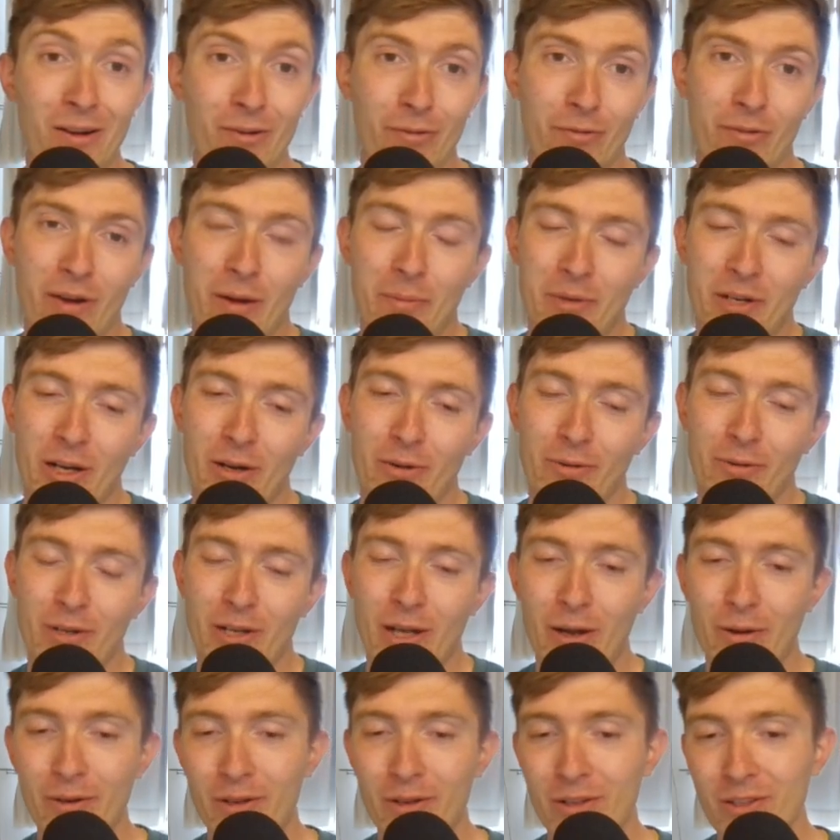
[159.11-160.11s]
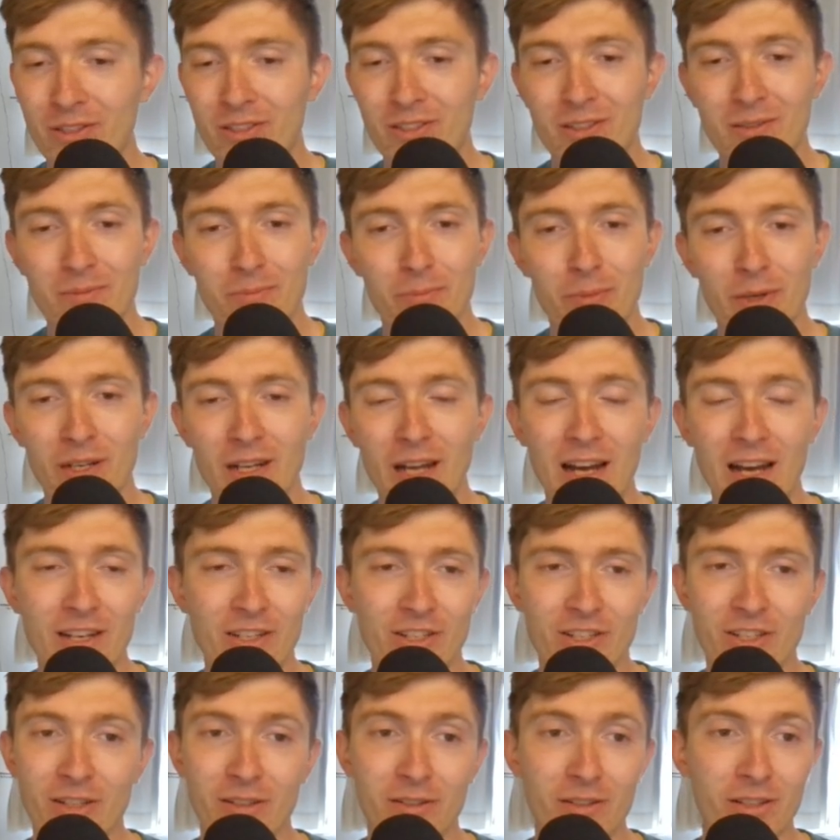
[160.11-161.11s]
Jonas and
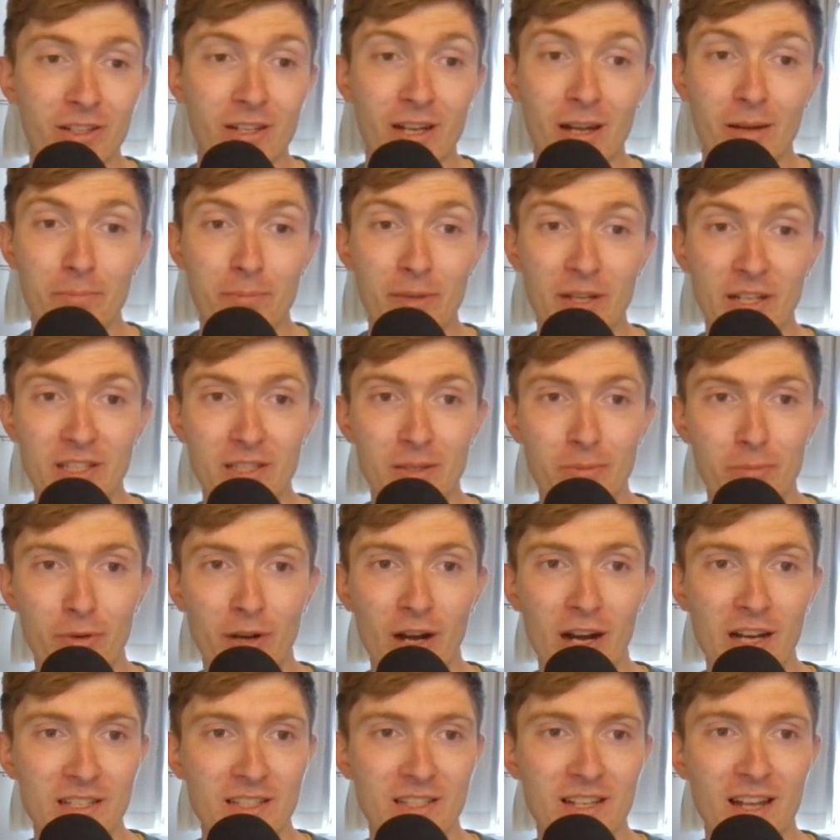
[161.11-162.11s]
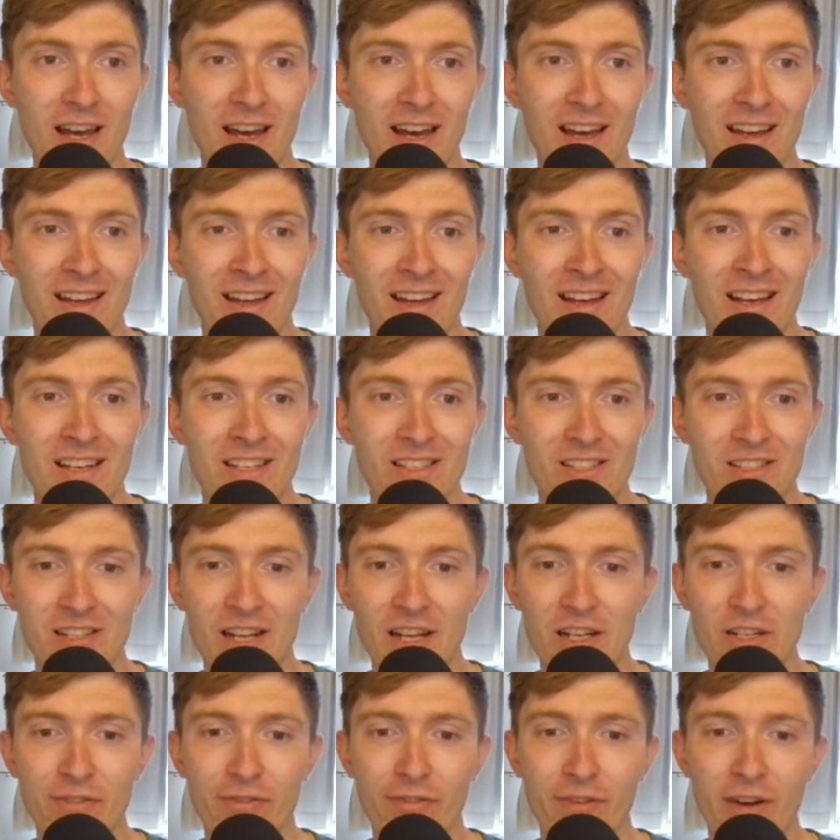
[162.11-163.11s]
Pogačar, big surprise there.
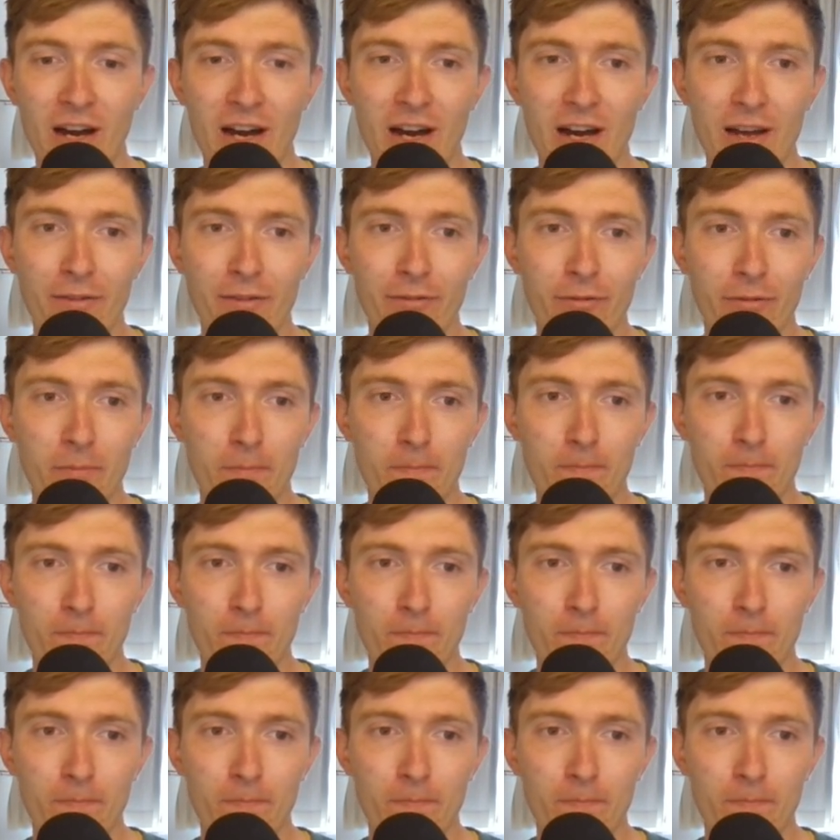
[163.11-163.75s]
Stage 5,